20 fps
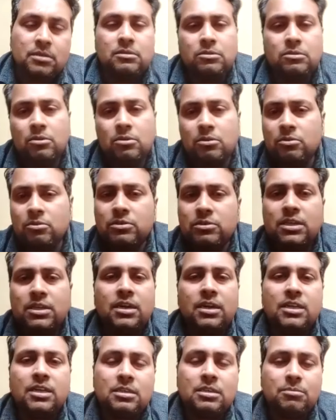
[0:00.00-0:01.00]
So you send
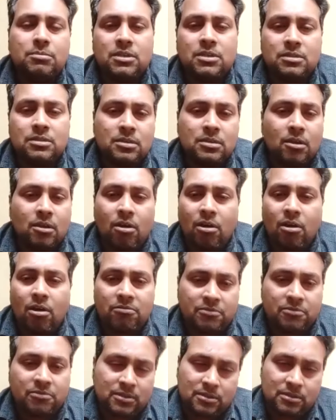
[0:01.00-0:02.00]
SMS
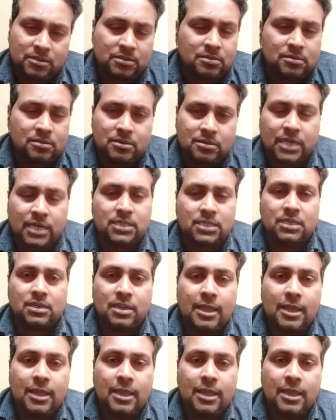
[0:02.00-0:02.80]
offers. That's it.